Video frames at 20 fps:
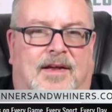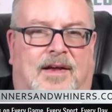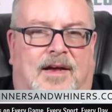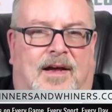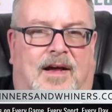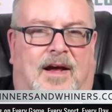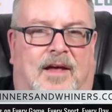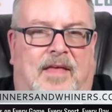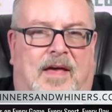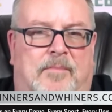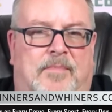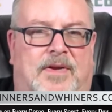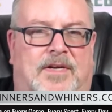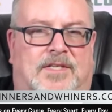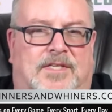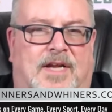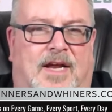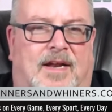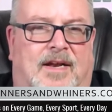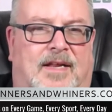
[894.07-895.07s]
That being
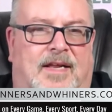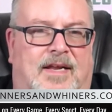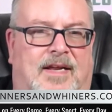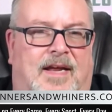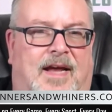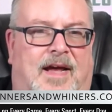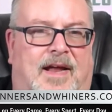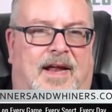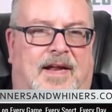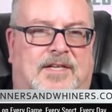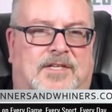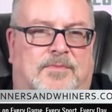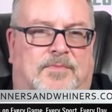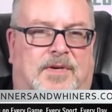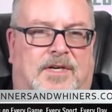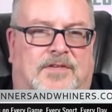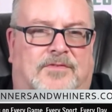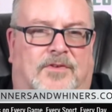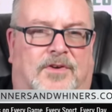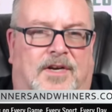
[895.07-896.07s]
said, he had some
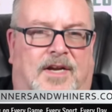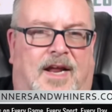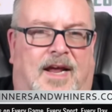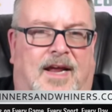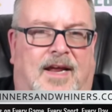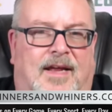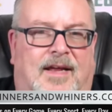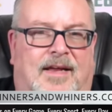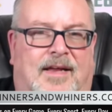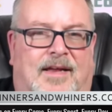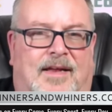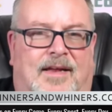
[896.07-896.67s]
picks for today.